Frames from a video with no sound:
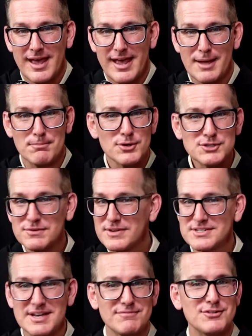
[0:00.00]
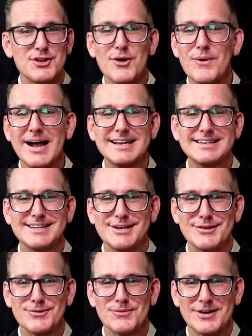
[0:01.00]
And most of us have no
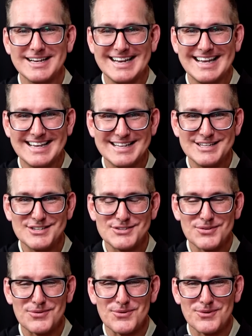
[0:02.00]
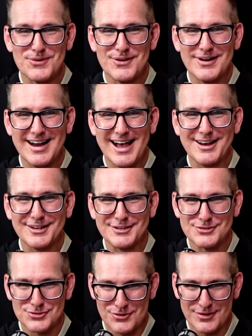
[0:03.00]
idea what it is or how to
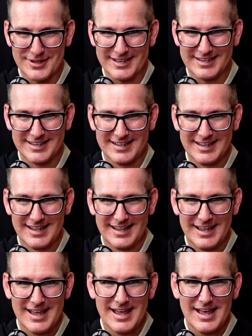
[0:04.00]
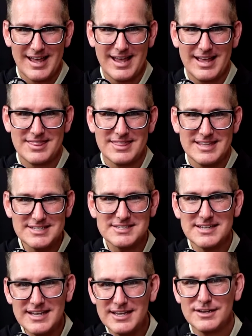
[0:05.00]
control it. And this
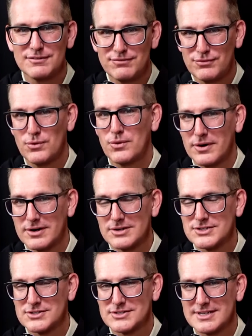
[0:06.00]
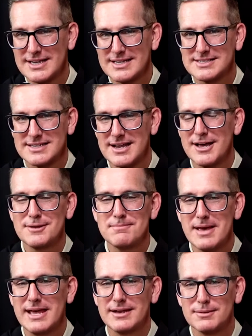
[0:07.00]
hidden force is an
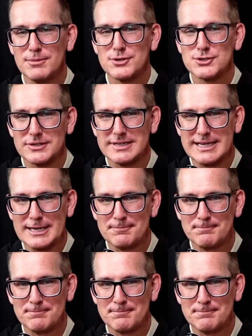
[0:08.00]
unmet emotional need.